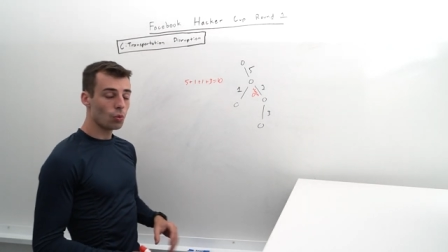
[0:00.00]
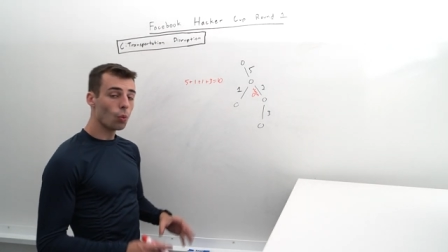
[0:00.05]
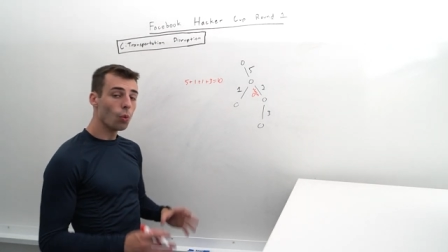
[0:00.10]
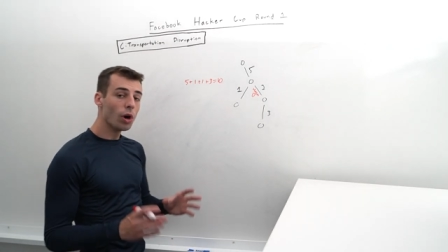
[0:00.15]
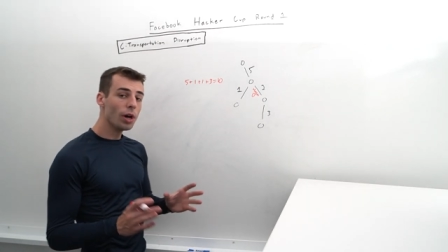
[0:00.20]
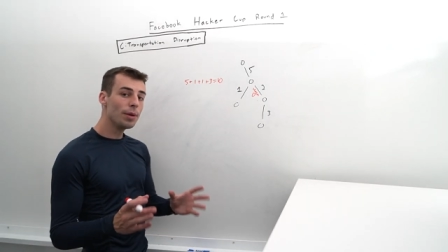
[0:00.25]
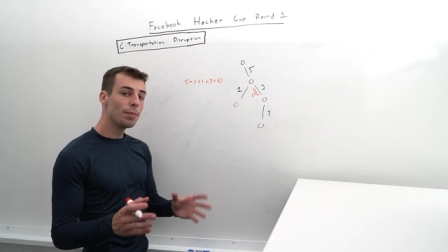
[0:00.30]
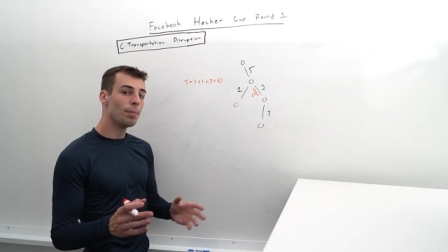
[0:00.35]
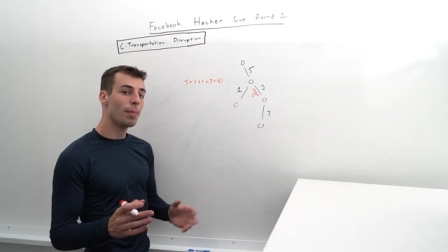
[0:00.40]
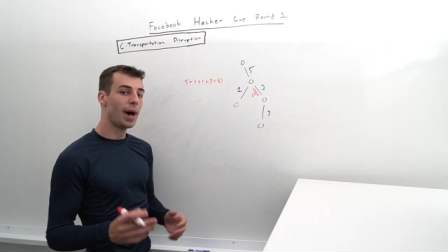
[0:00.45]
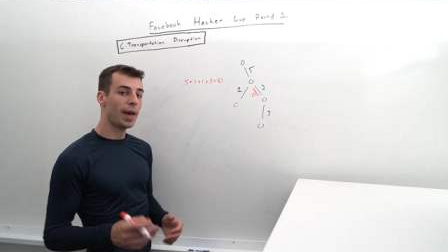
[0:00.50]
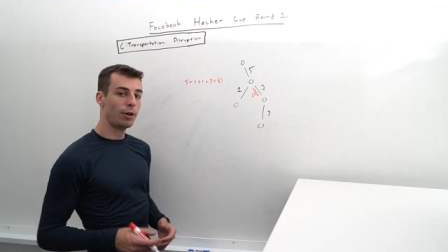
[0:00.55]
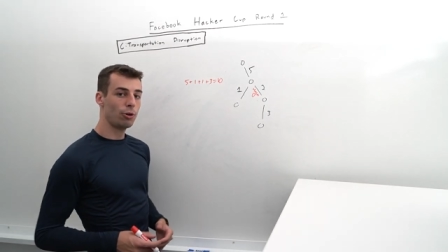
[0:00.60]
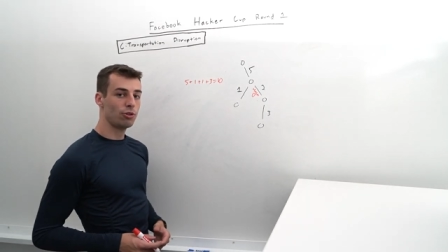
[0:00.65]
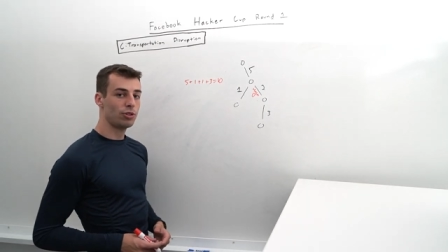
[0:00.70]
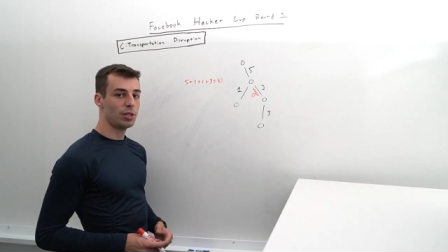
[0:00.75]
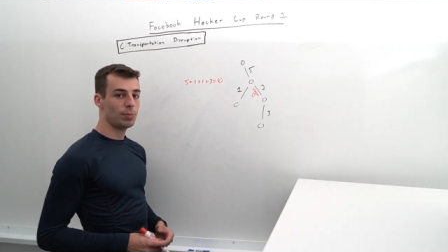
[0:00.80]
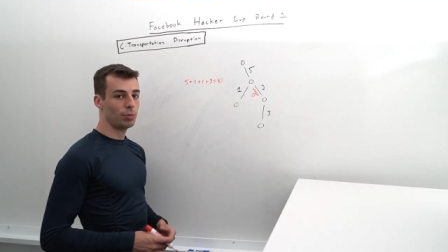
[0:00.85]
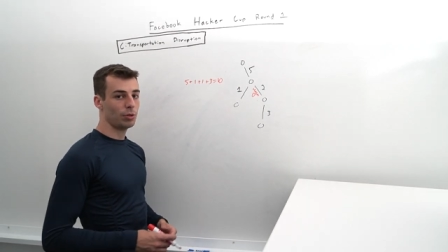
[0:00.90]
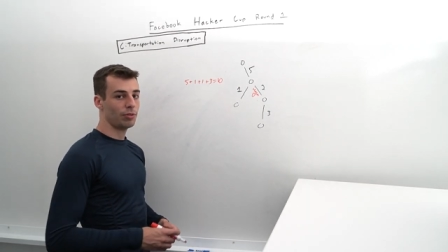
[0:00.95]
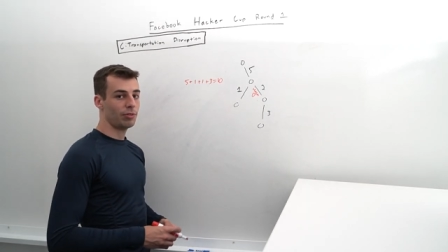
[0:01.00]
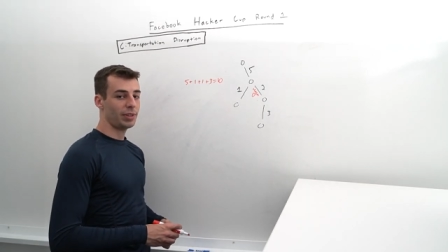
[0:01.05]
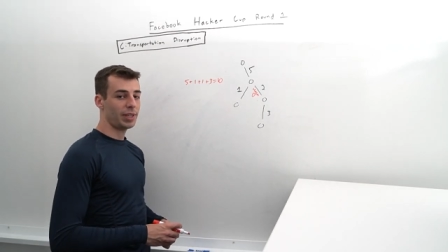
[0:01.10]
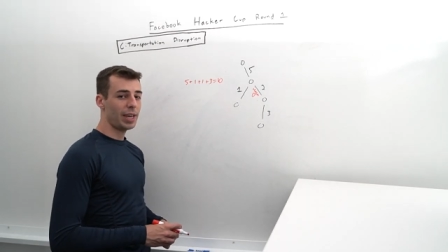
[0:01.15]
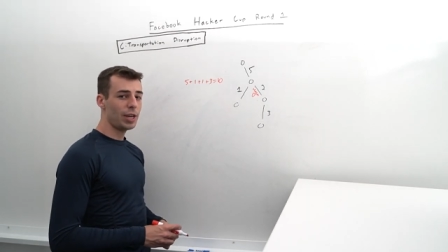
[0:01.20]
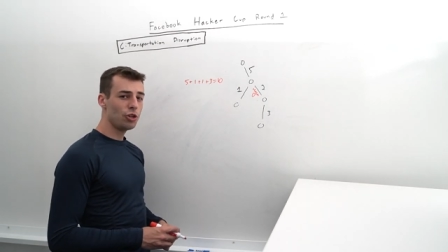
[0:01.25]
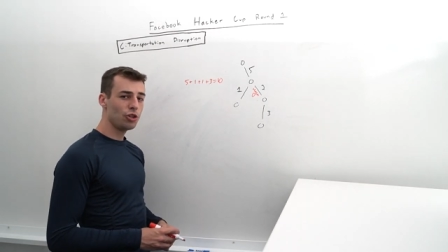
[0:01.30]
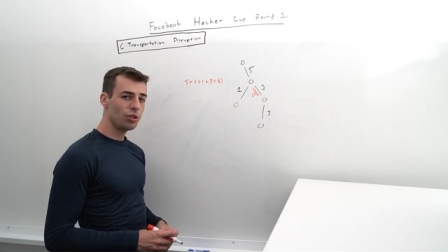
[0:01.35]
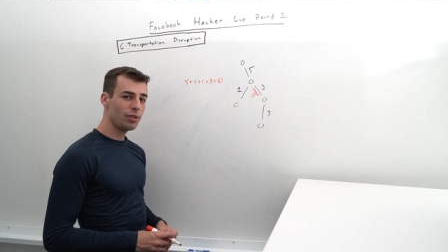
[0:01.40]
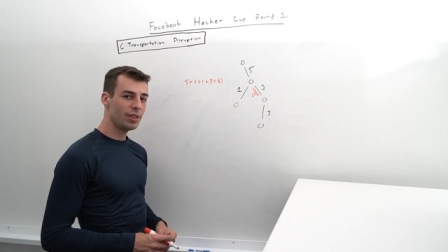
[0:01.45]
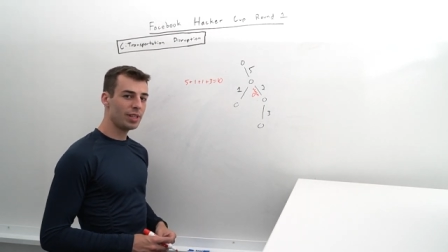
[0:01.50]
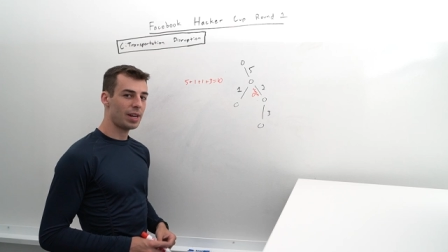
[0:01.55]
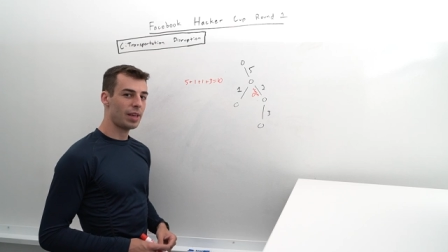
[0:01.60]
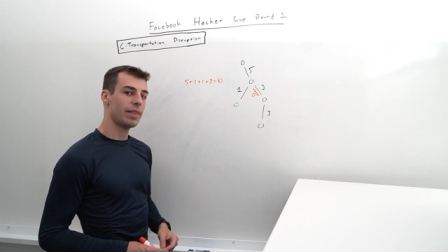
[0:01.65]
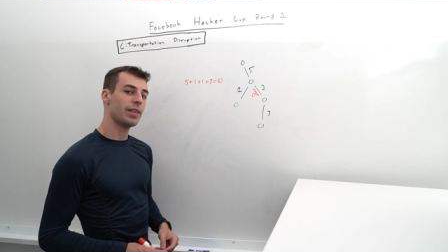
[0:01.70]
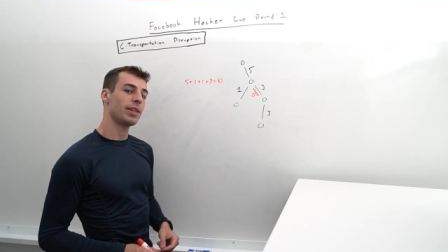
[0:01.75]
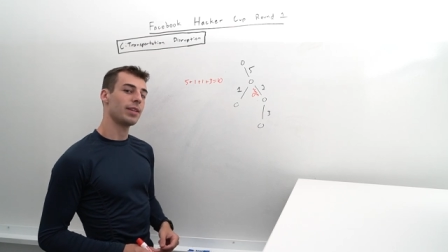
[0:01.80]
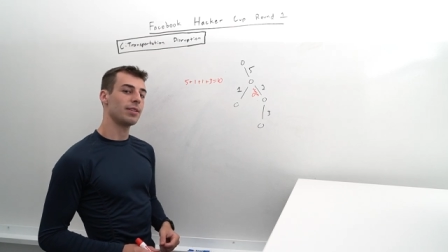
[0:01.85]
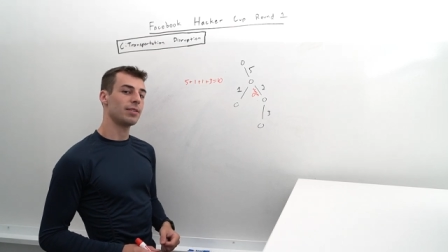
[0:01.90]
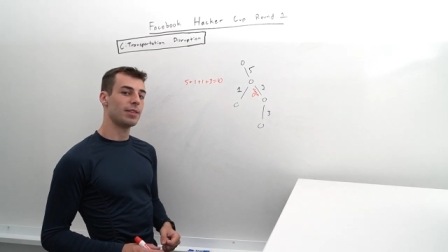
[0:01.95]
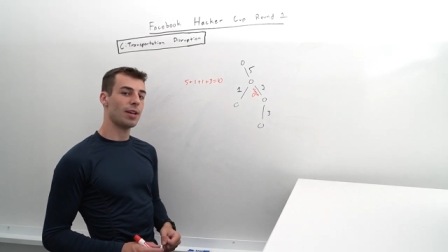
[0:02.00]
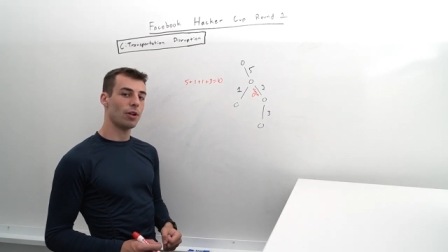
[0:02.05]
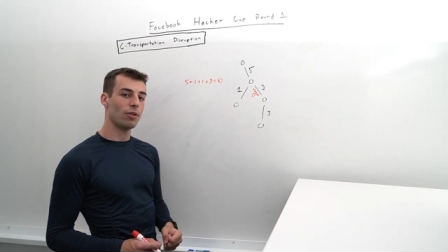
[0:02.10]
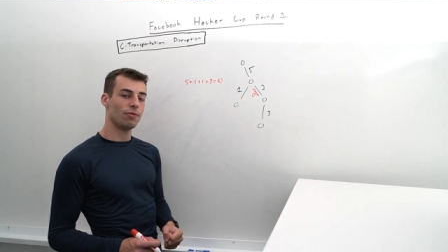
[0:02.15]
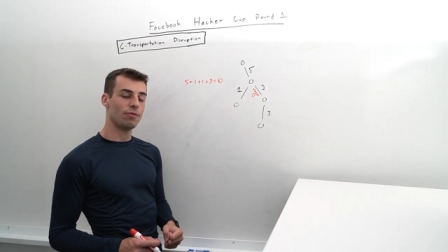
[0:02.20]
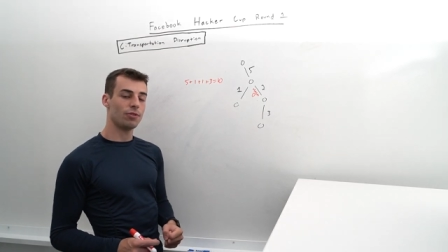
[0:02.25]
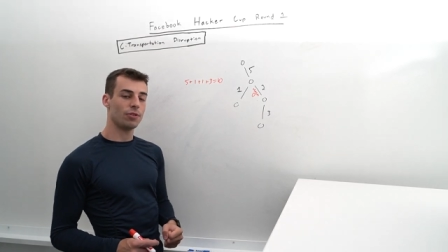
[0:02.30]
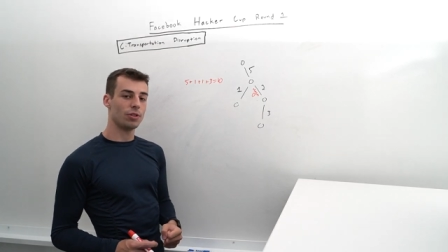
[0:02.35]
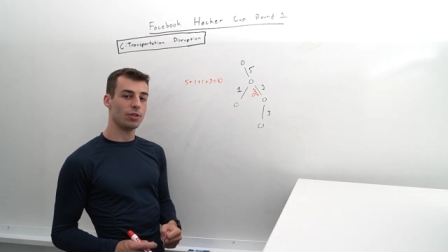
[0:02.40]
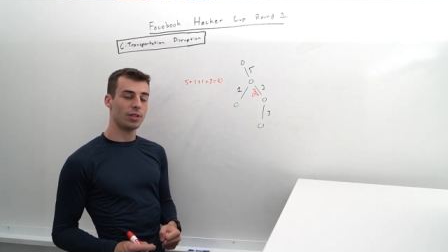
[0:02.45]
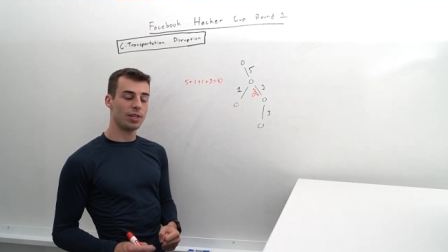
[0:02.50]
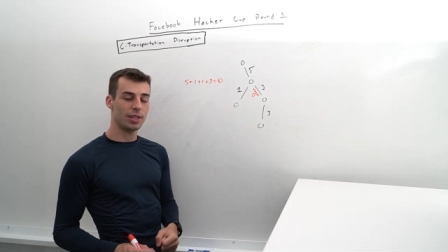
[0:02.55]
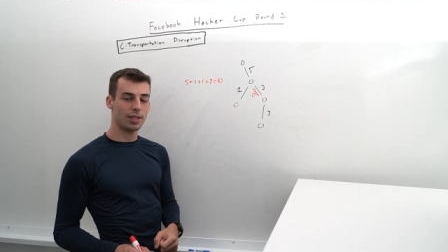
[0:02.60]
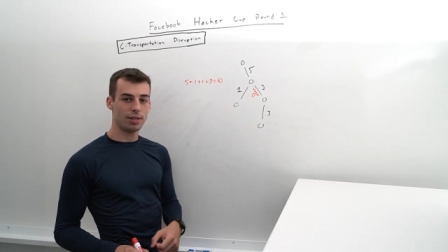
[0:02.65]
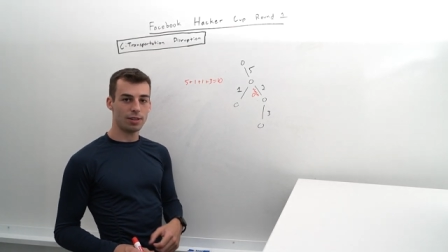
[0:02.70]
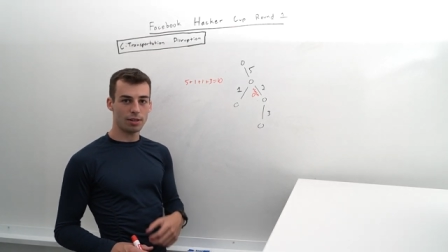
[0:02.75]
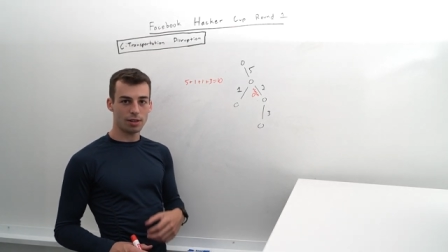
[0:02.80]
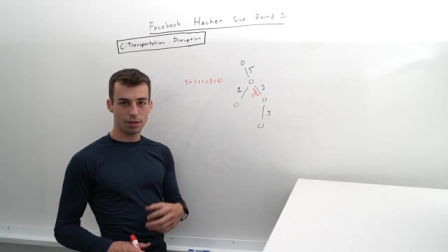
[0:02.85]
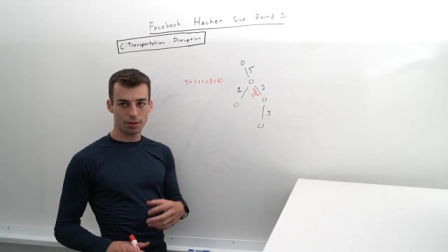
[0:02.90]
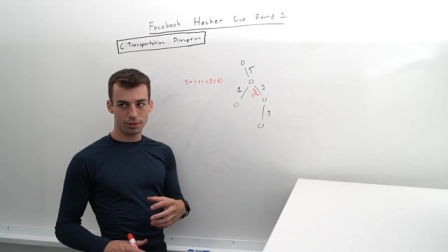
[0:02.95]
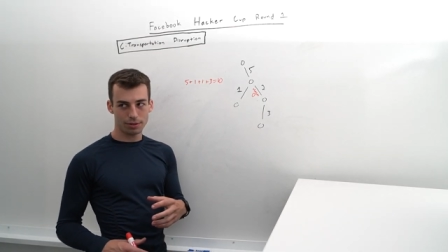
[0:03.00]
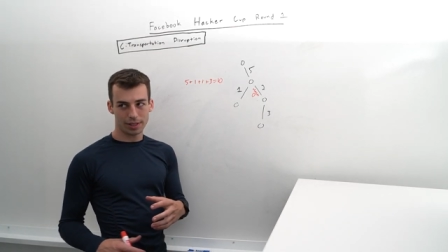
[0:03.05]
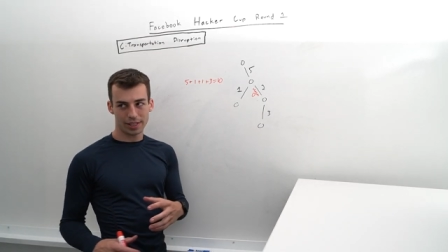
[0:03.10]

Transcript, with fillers: One minor simplification that I think is helpful in